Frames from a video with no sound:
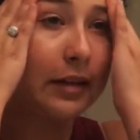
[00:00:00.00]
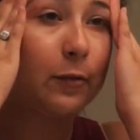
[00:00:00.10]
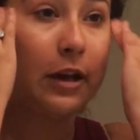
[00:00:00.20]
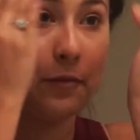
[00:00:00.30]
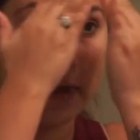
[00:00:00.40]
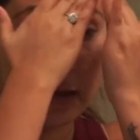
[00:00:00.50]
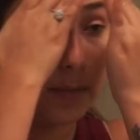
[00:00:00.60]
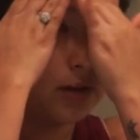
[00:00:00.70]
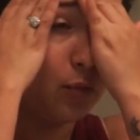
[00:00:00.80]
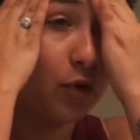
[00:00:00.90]
I wake
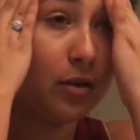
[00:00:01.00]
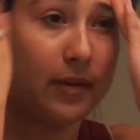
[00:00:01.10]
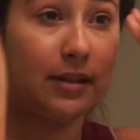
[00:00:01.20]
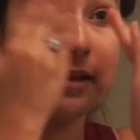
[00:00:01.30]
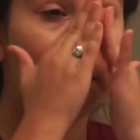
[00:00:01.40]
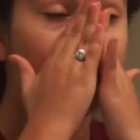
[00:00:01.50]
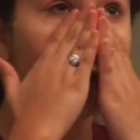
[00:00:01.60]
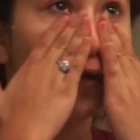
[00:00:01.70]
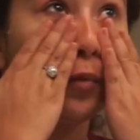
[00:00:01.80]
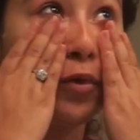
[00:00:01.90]
up in the morning, my skin is
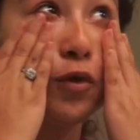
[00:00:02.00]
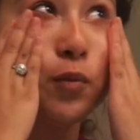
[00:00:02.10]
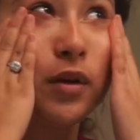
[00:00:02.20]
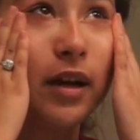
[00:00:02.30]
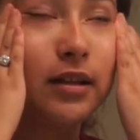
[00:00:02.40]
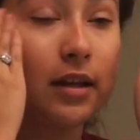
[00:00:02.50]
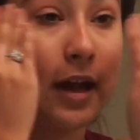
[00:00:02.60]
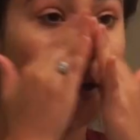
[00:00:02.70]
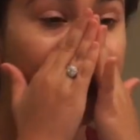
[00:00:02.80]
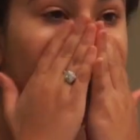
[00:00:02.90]
super, super nice and
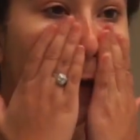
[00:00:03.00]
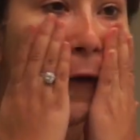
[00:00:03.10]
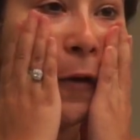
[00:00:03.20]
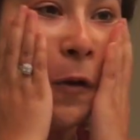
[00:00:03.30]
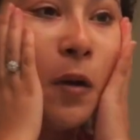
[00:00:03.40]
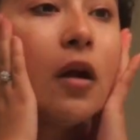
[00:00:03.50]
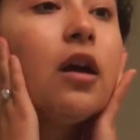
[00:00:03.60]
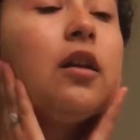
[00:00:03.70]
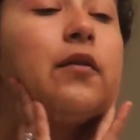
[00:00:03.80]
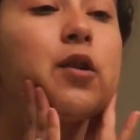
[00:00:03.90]
hydrated,
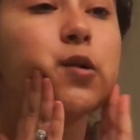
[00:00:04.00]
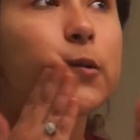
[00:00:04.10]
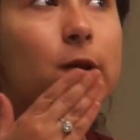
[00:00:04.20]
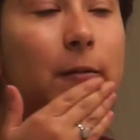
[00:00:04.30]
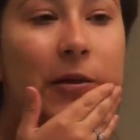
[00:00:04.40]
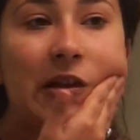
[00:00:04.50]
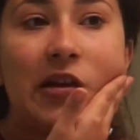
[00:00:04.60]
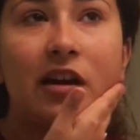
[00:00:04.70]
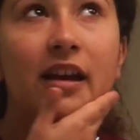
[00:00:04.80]
and it feels really, really good.